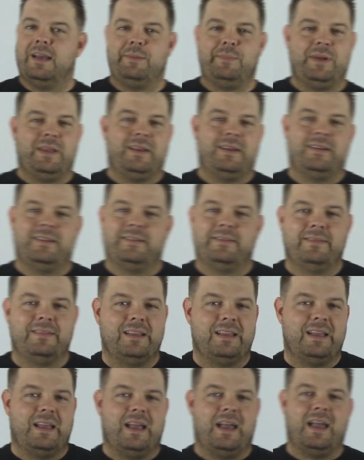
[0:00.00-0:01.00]
mean,
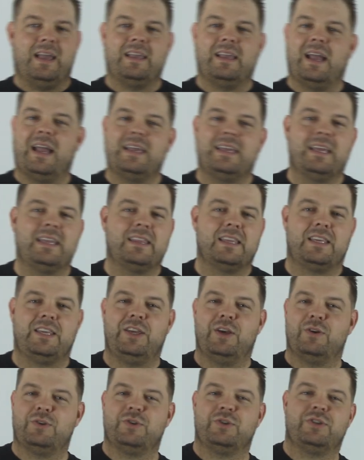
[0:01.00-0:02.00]
I get the
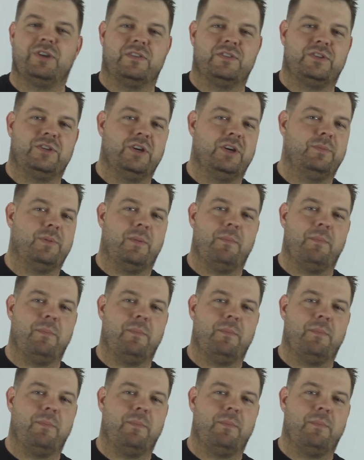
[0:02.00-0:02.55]
Kyosho stuff's good,